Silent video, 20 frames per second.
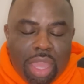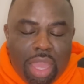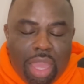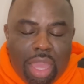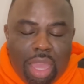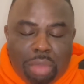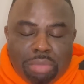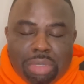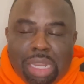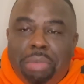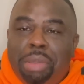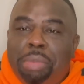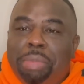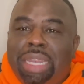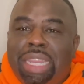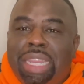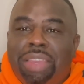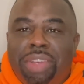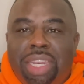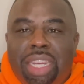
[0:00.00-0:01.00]
Jamie had
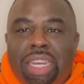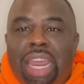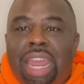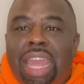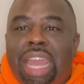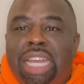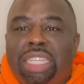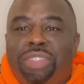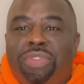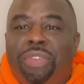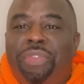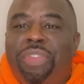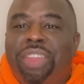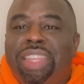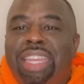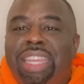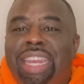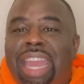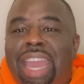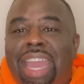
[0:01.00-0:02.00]
been living in that house for
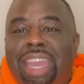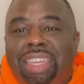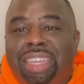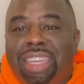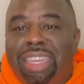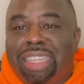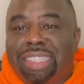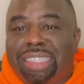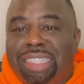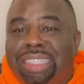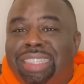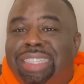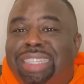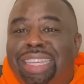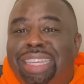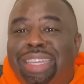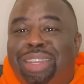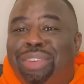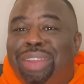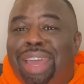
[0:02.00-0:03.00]
59 years and
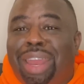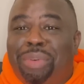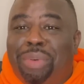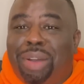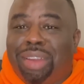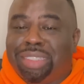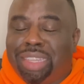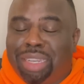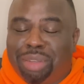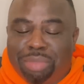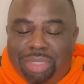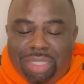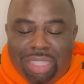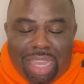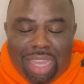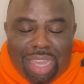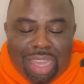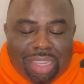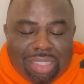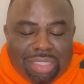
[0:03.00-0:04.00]
still don't know how to walk down them
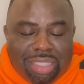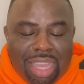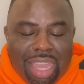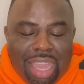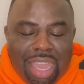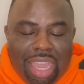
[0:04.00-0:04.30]
stairs.